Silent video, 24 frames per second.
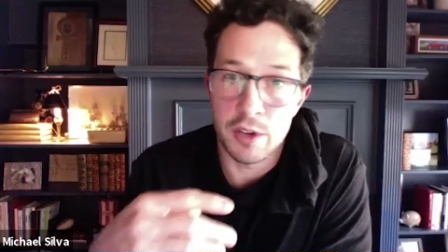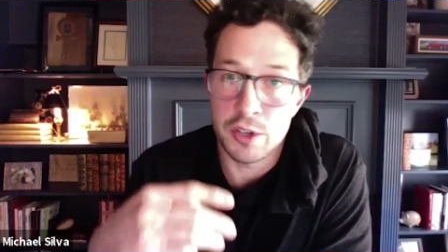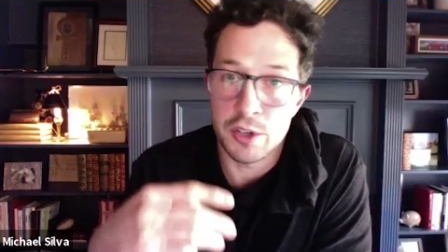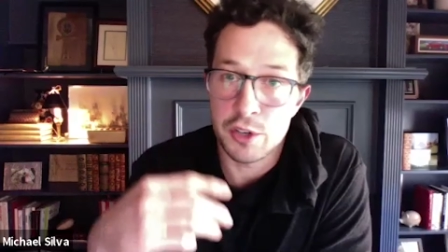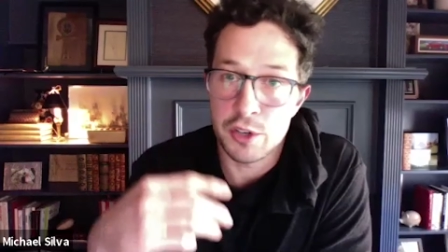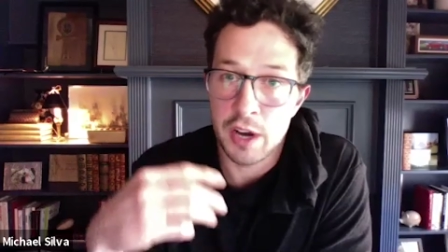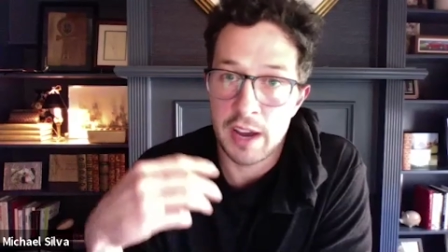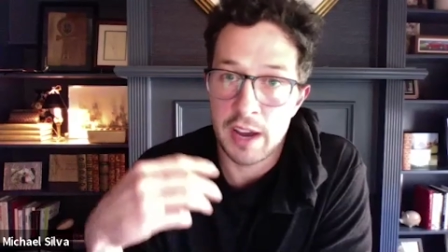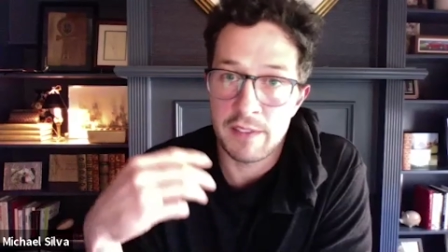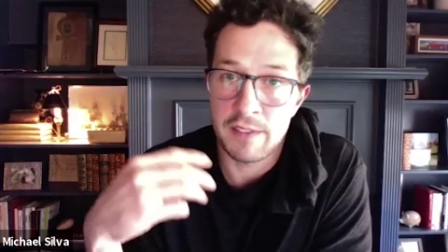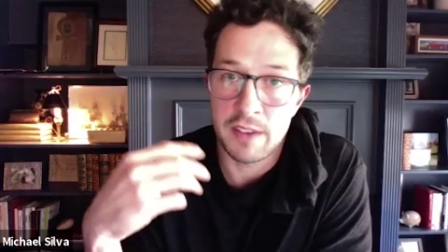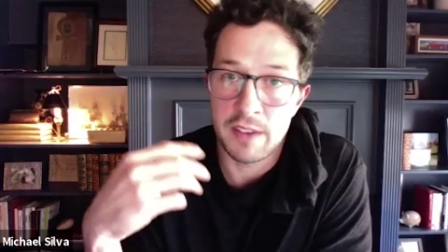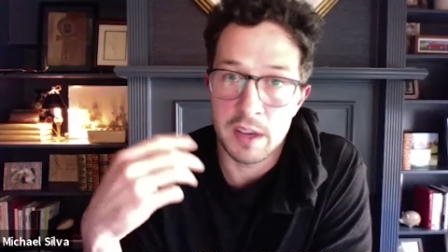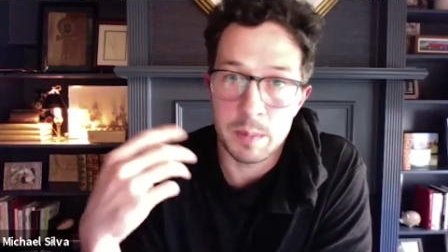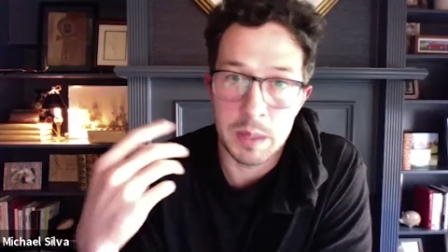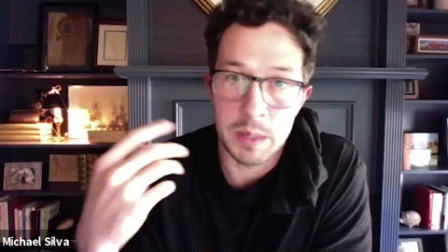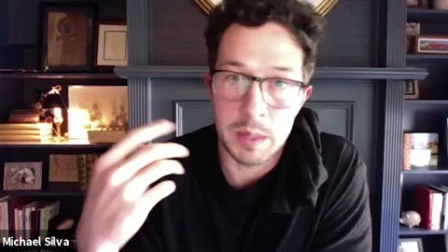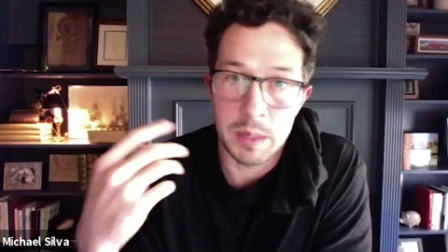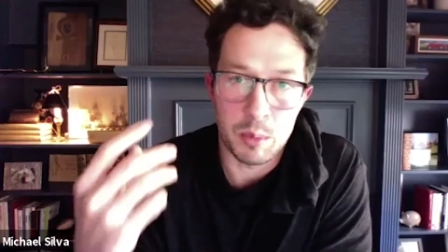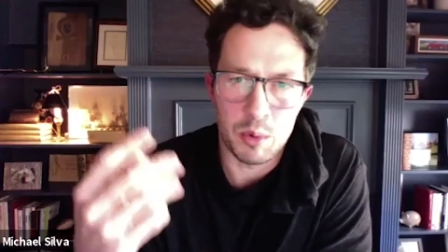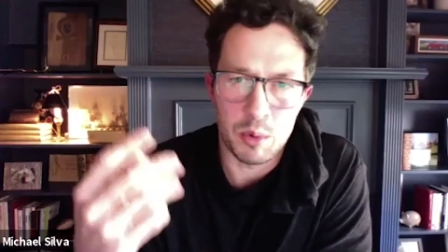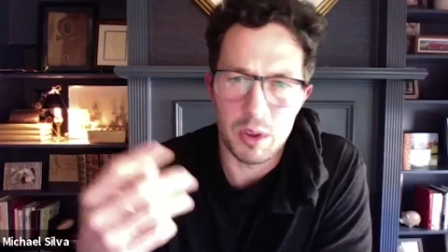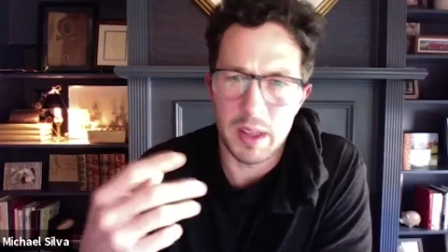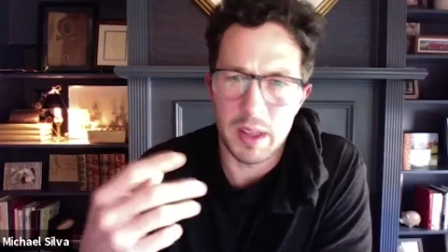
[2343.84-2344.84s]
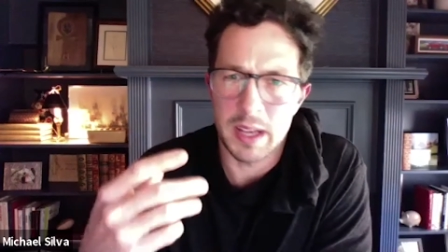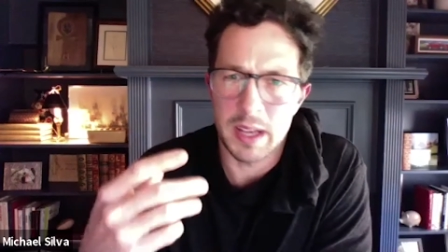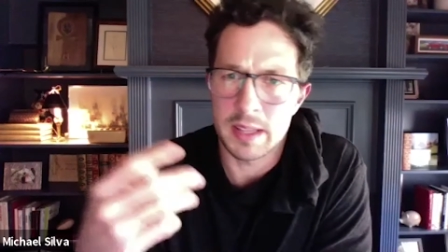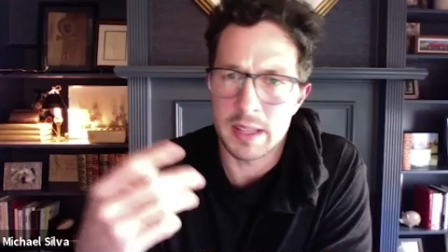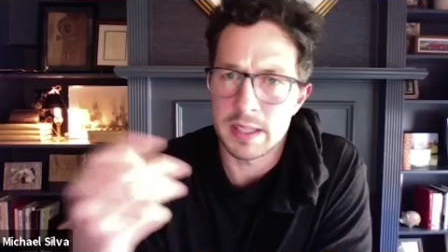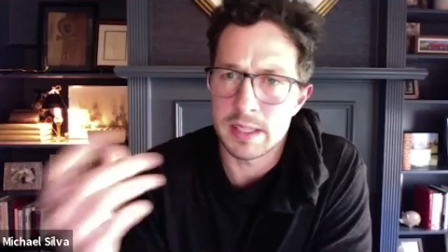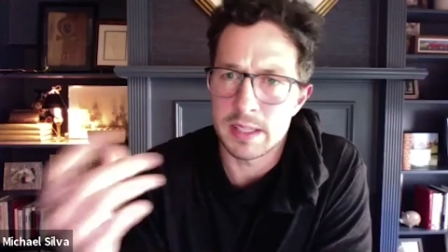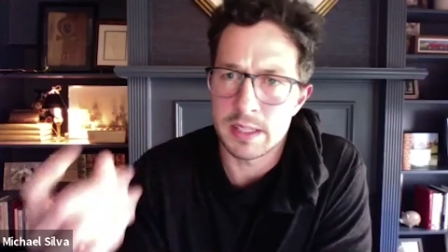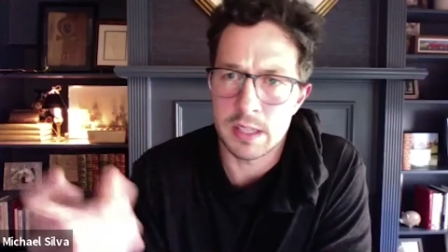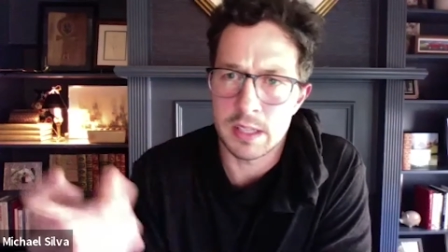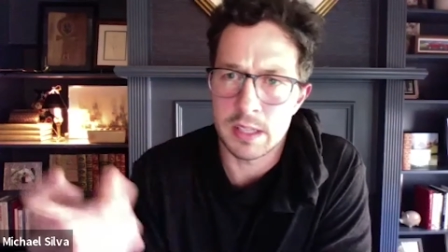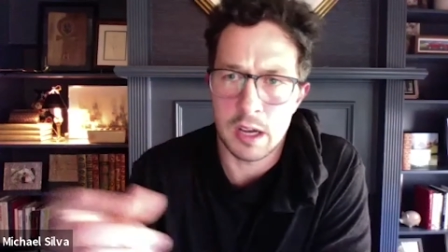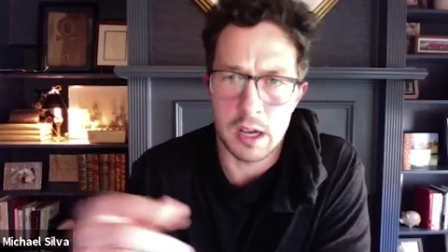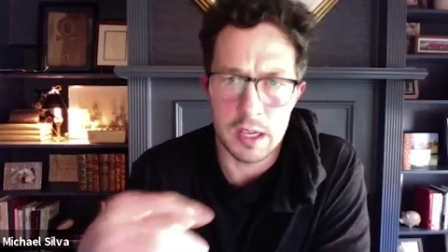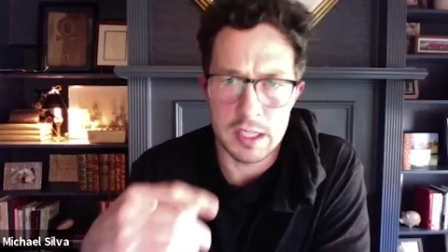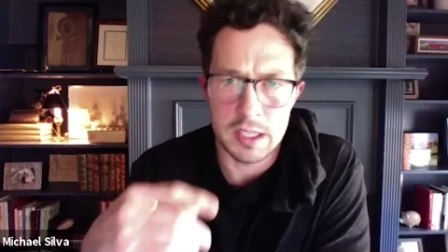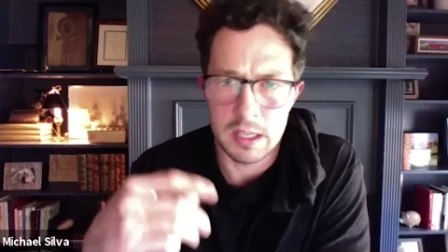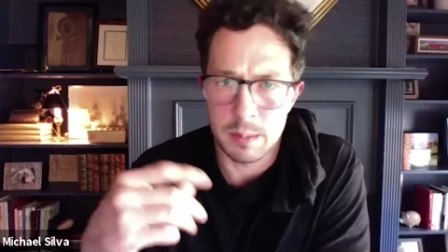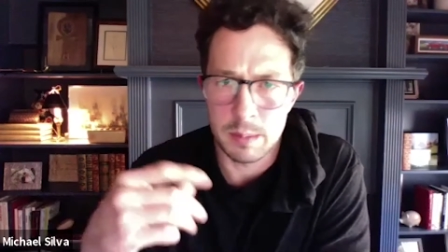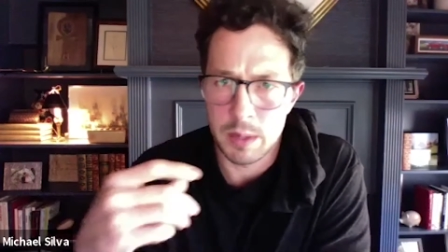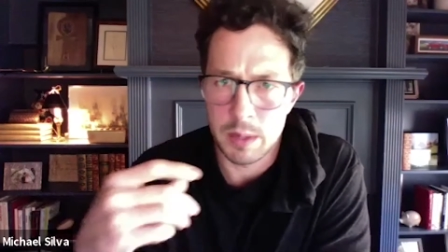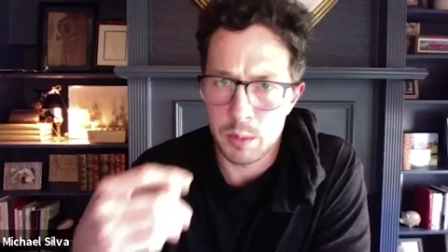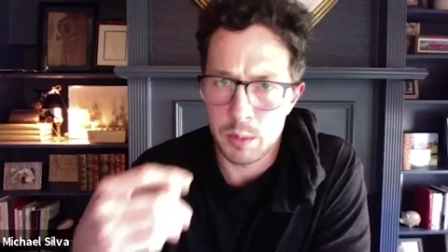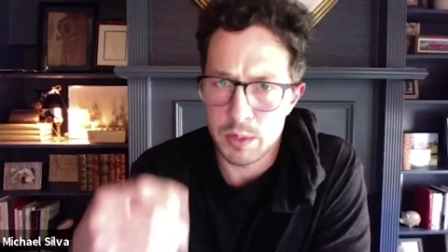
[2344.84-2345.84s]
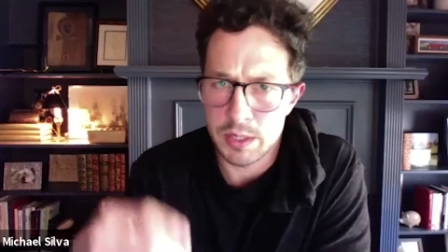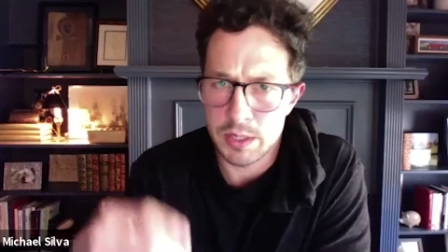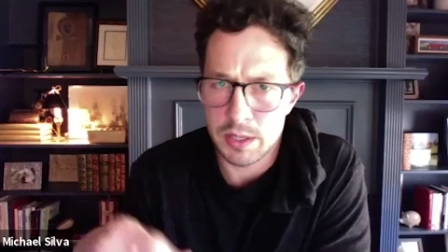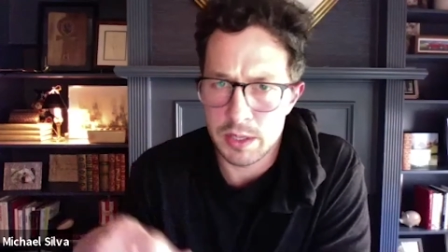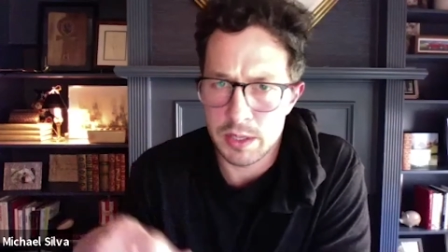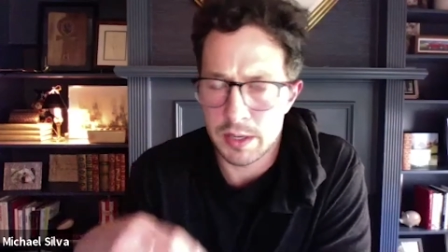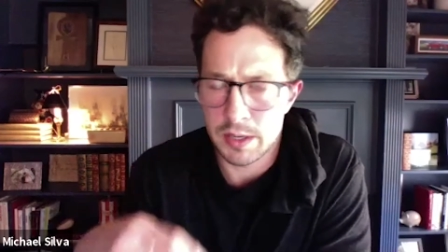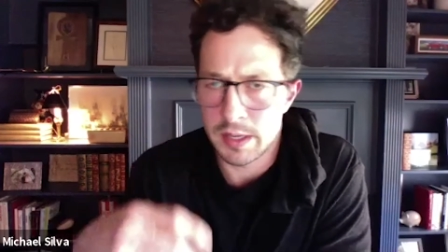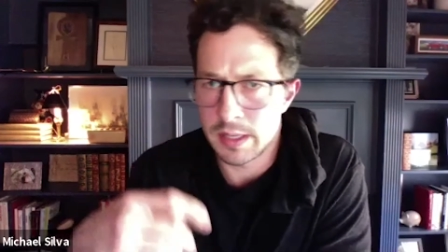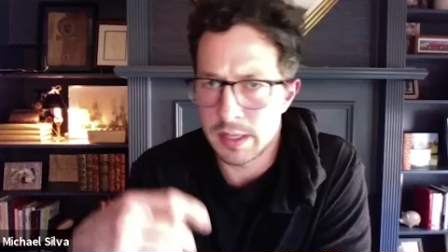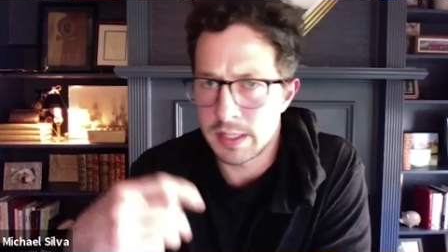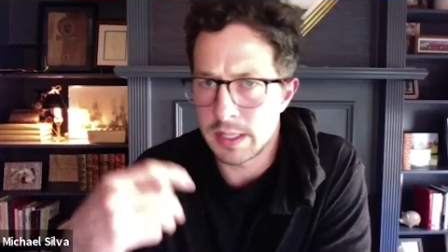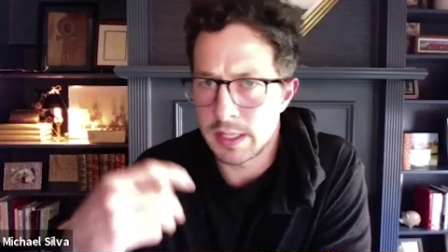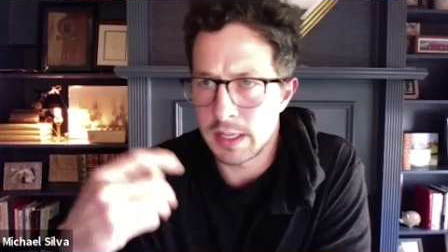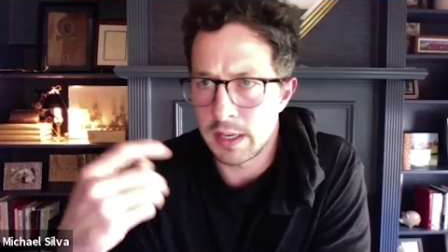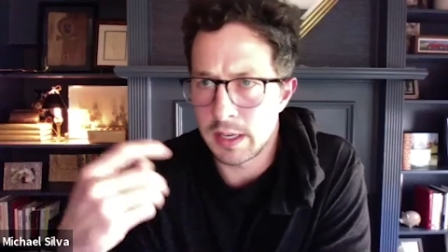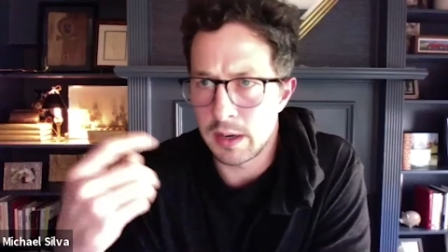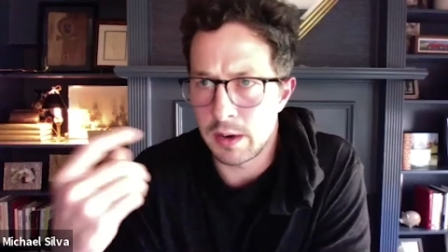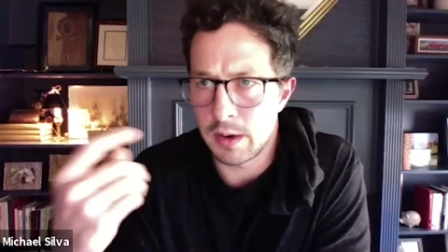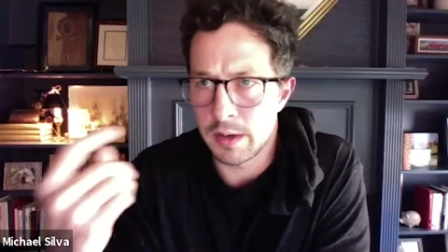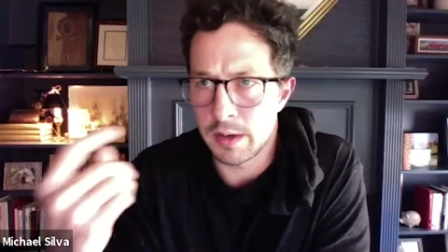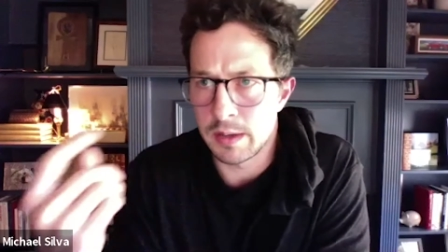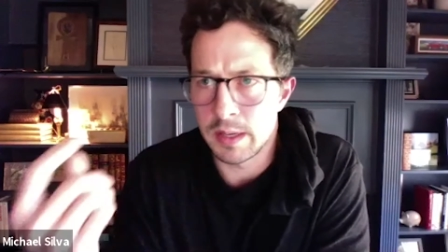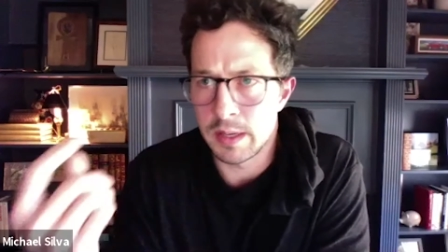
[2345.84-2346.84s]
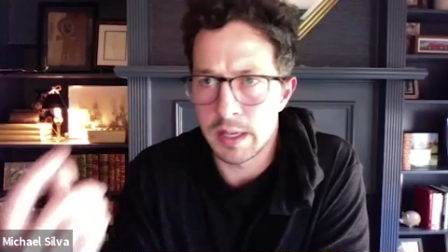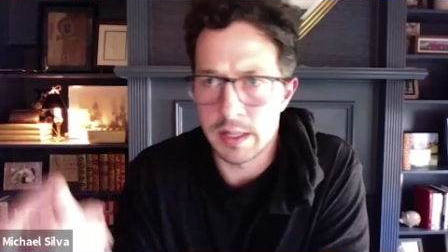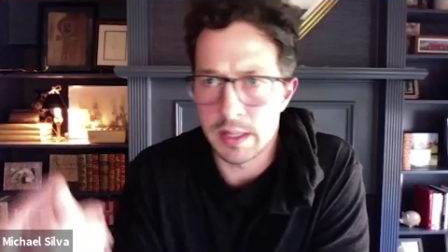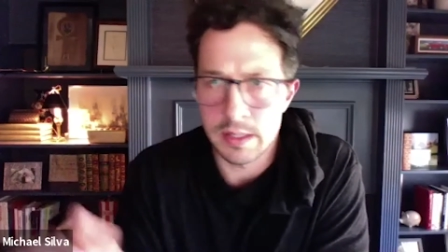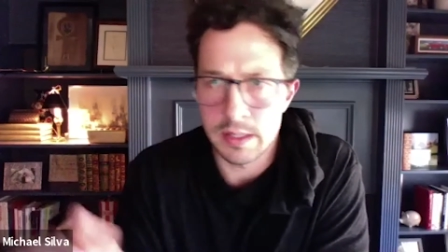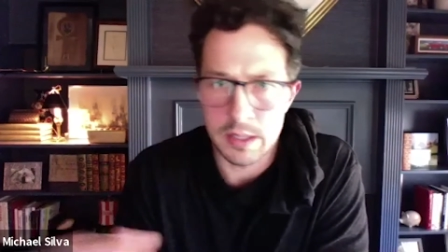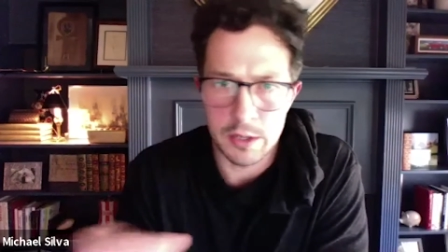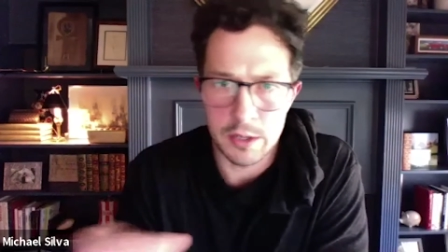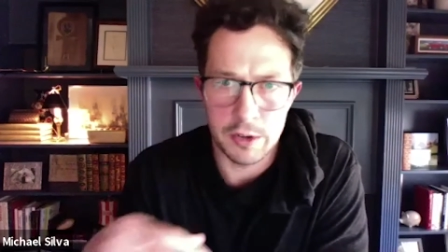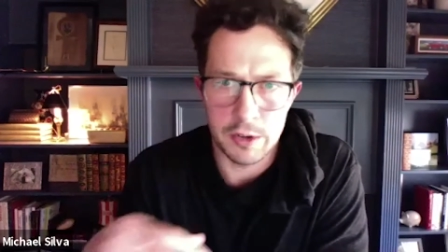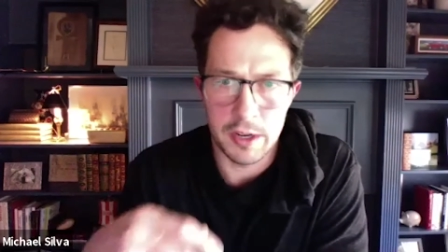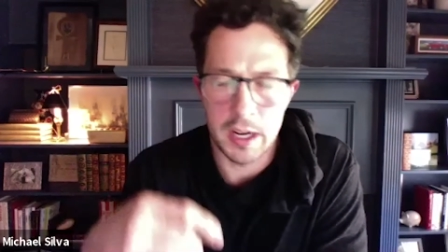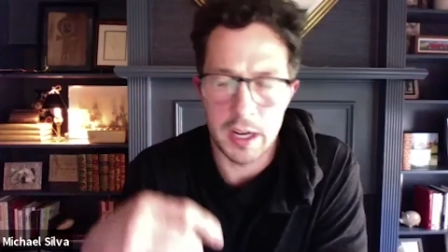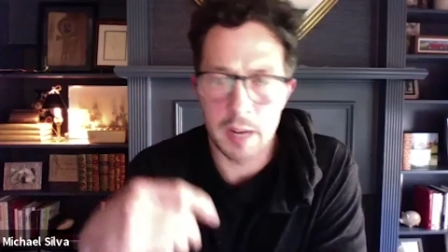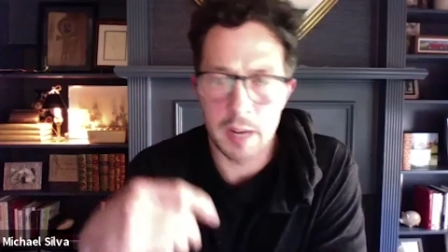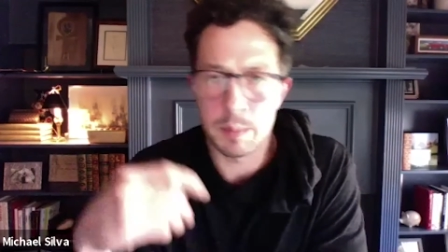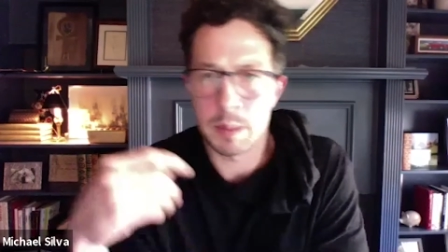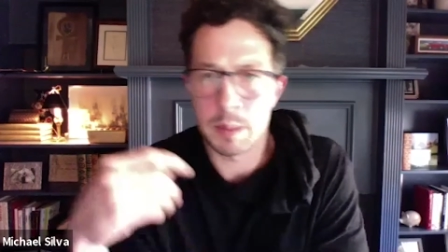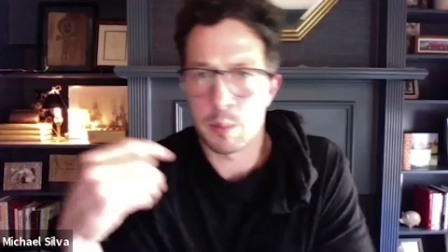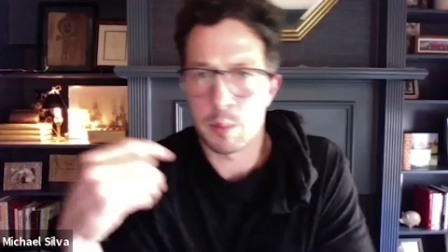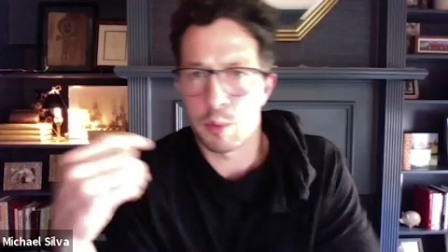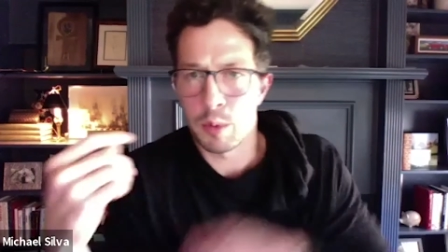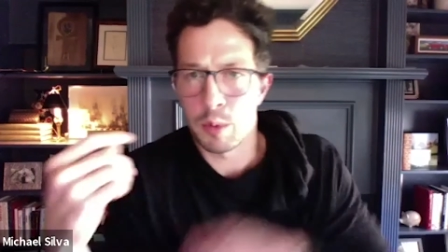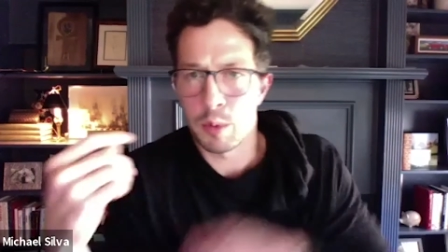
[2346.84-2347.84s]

traffic, people were like, this is awesome. And we started to see it on Instagram. People were